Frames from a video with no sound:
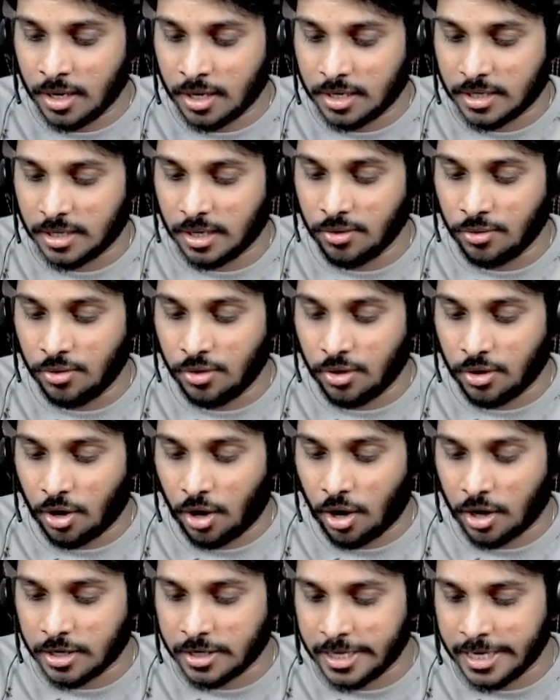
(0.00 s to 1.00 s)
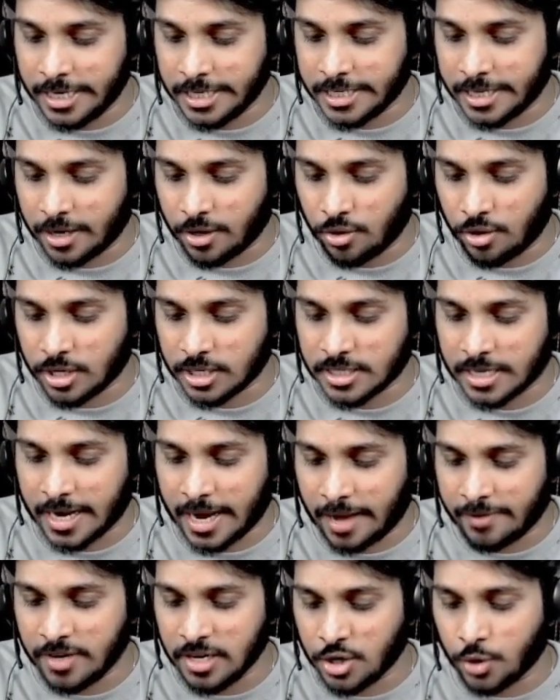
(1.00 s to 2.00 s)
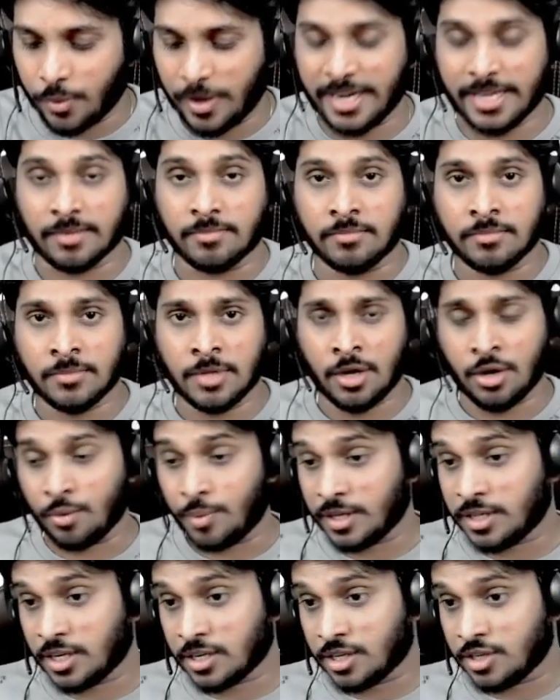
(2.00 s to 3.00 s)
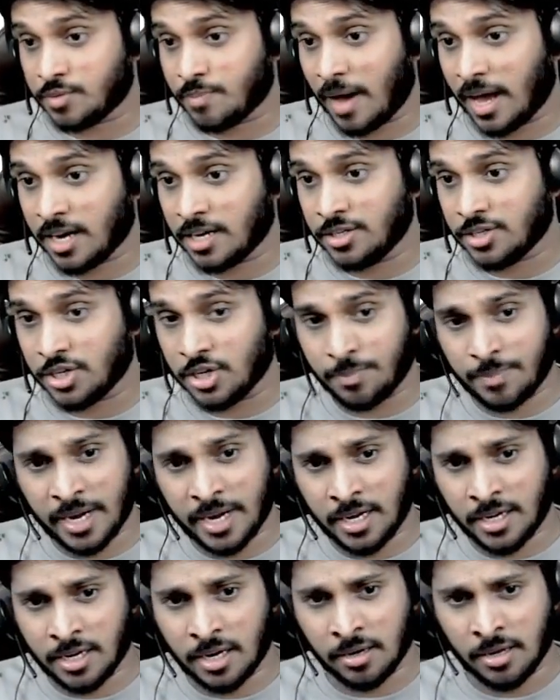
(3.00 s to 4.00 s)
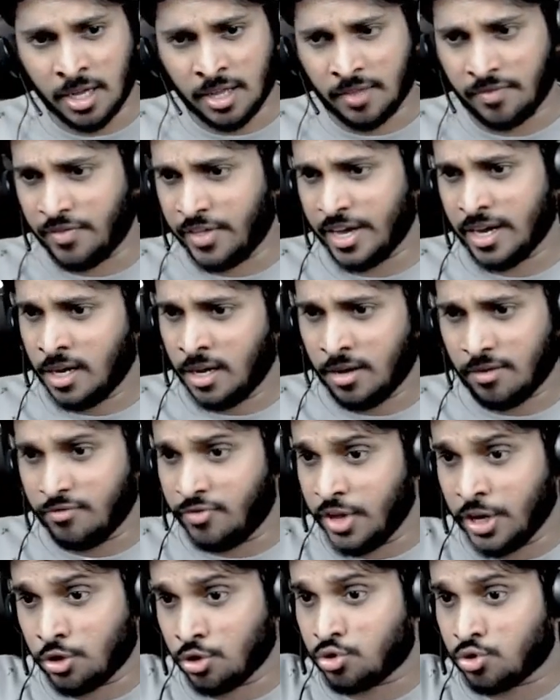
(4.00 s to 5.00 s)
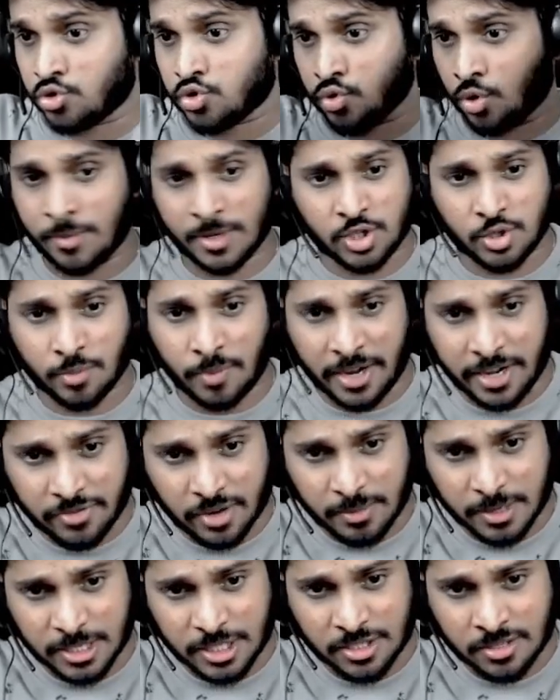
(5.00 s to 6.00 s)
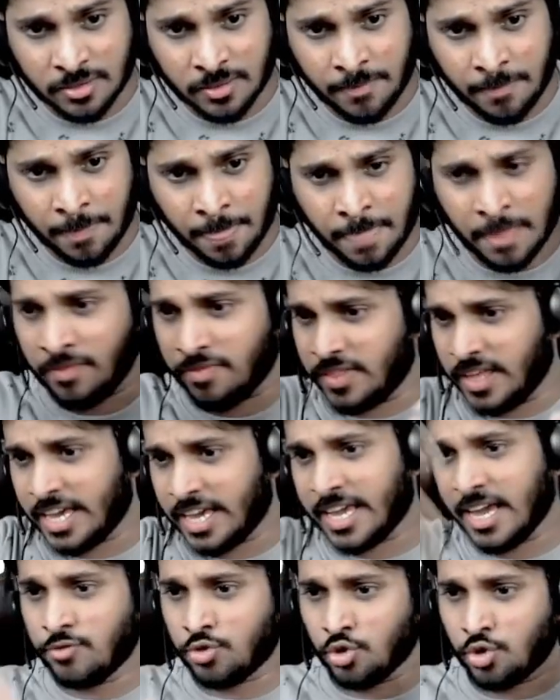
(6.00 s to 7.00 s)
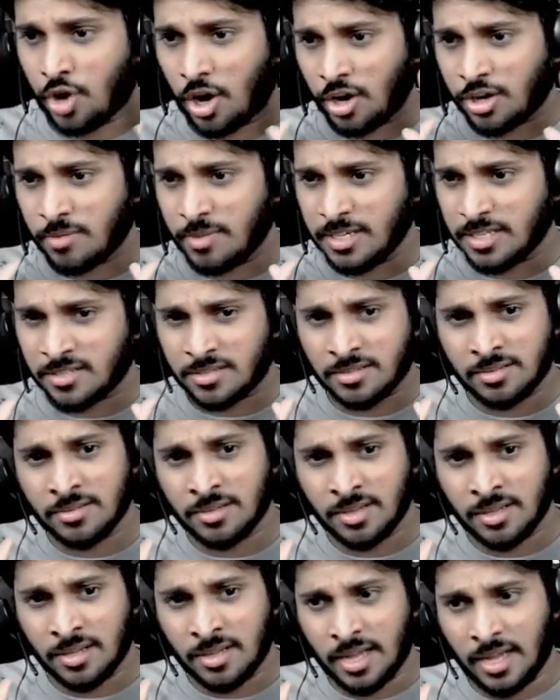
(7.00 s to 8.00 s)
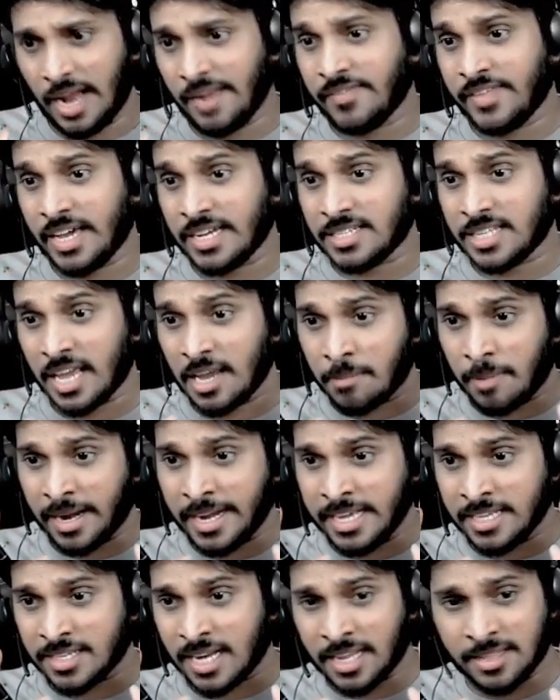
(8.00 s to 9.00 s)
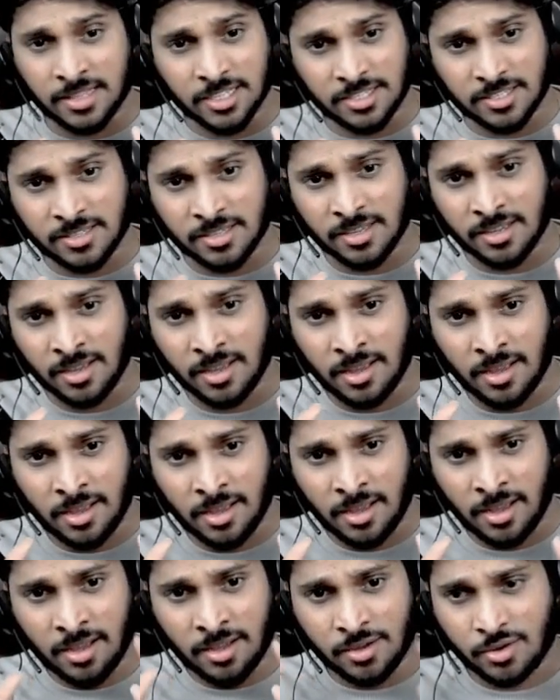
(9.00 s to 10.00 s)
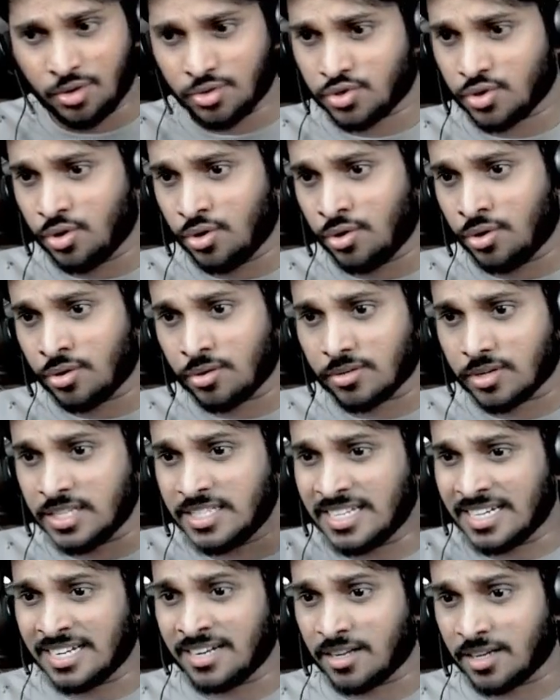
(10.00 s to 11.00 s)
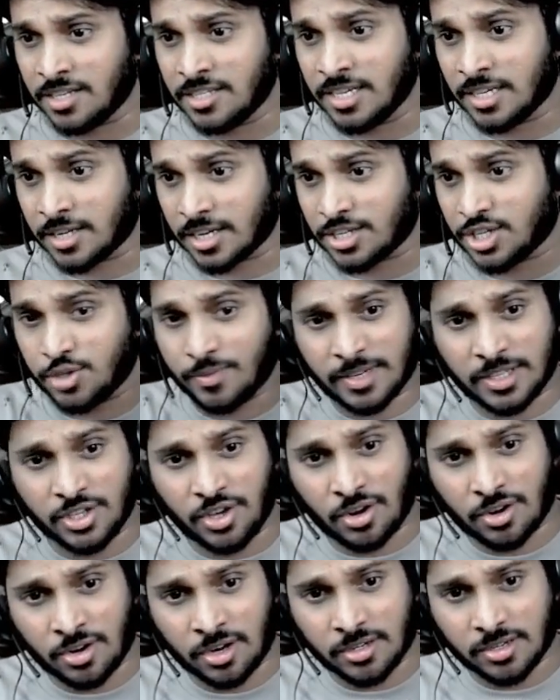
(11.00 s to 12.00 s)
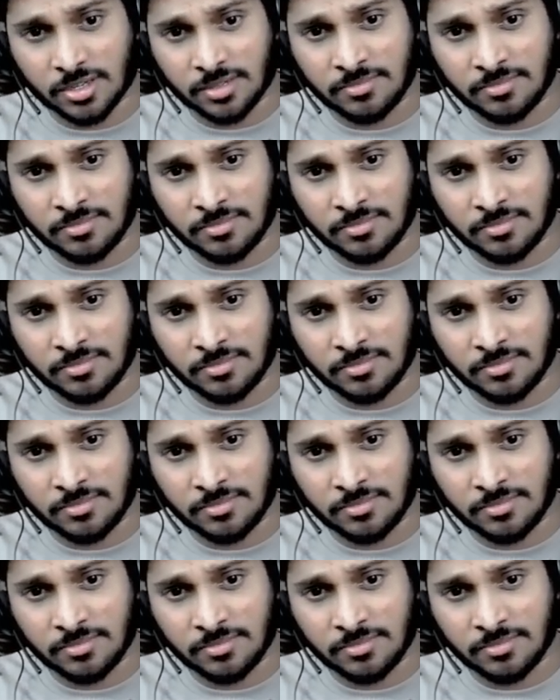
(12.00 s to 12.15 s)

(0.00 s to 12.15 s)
all these shareholders are having query whether this balance sheet, P&L, they took so much money from us. They gave two documents and they are saying money is like this. So is it trustworthy or not?